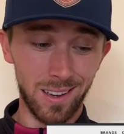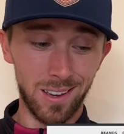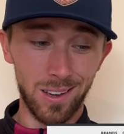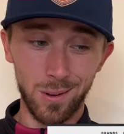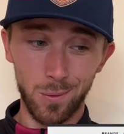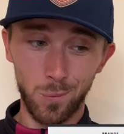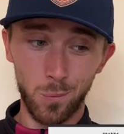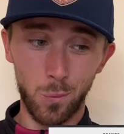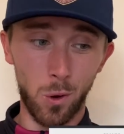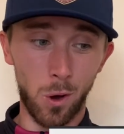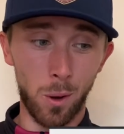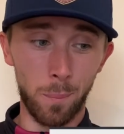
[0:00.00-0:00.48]

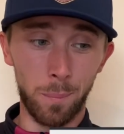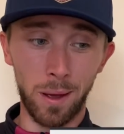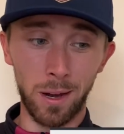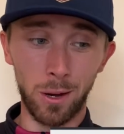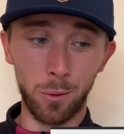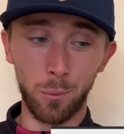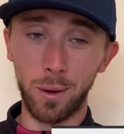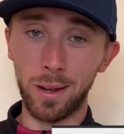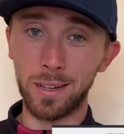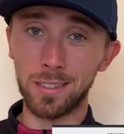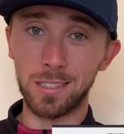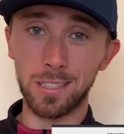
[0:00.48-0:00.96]
what a
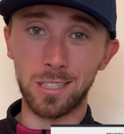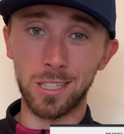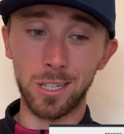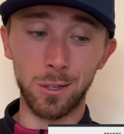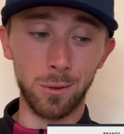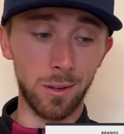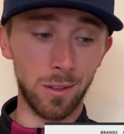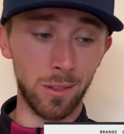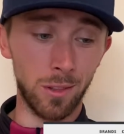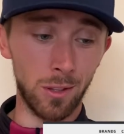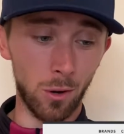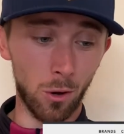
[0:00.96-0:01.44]
better way to do
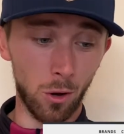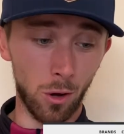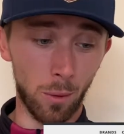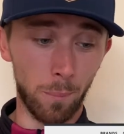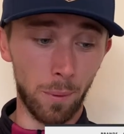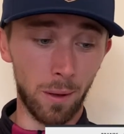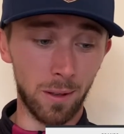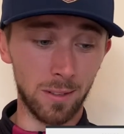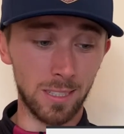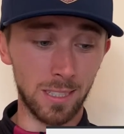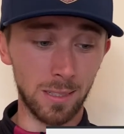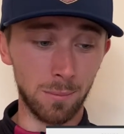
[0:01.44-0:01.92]
it than on a
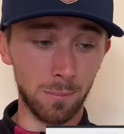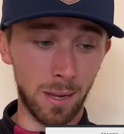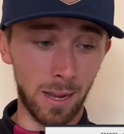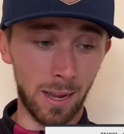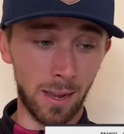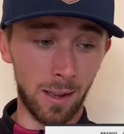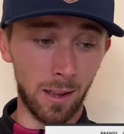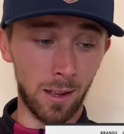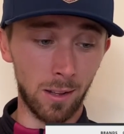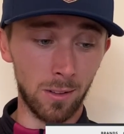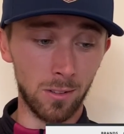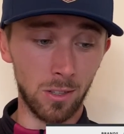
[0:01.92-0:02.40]
putting
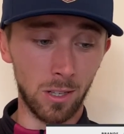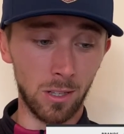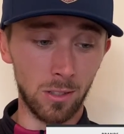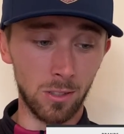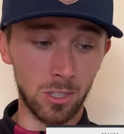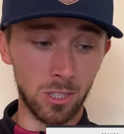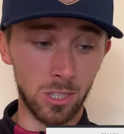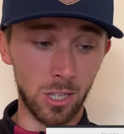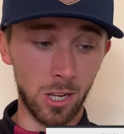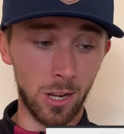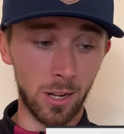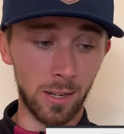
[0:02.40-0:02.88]
mat. And
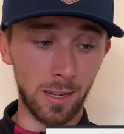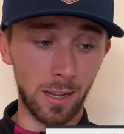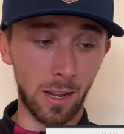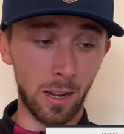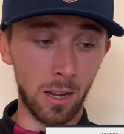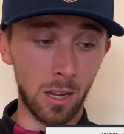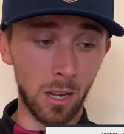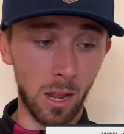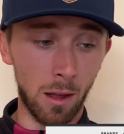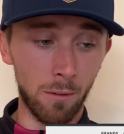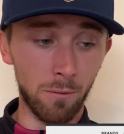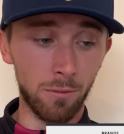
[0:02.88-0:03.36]
certainly I
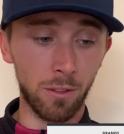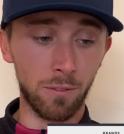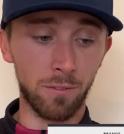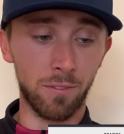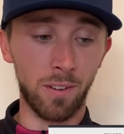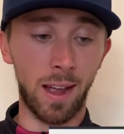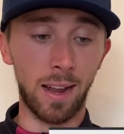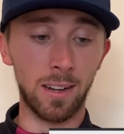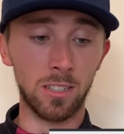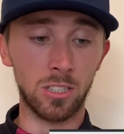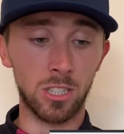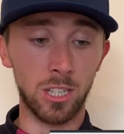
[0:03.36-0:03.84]
love the
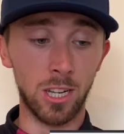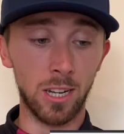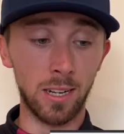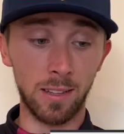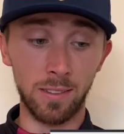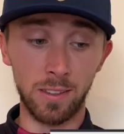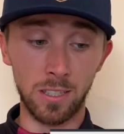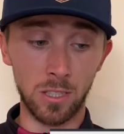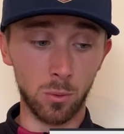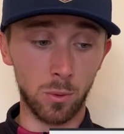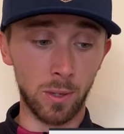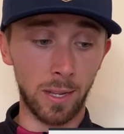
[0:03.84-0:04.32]
fact, certainly
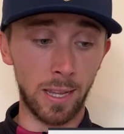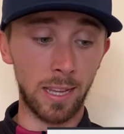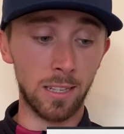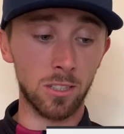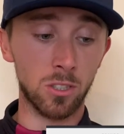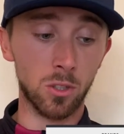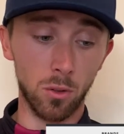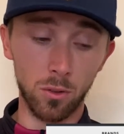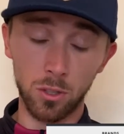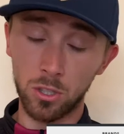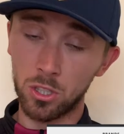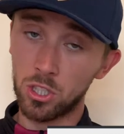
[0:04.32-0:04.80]
this one here has
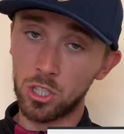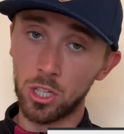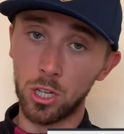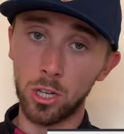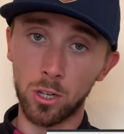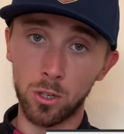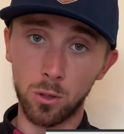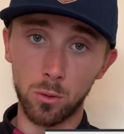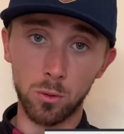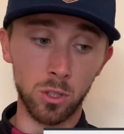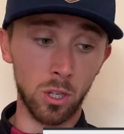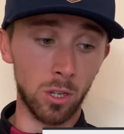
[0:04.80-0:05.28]
got the
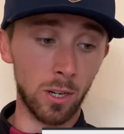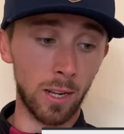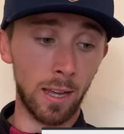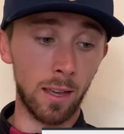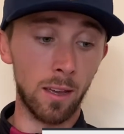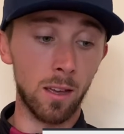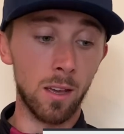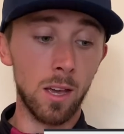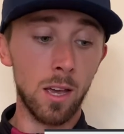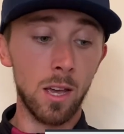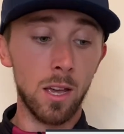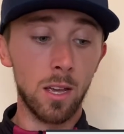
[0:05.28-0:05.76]
circles on
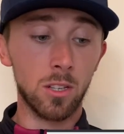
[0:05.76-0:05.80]
it.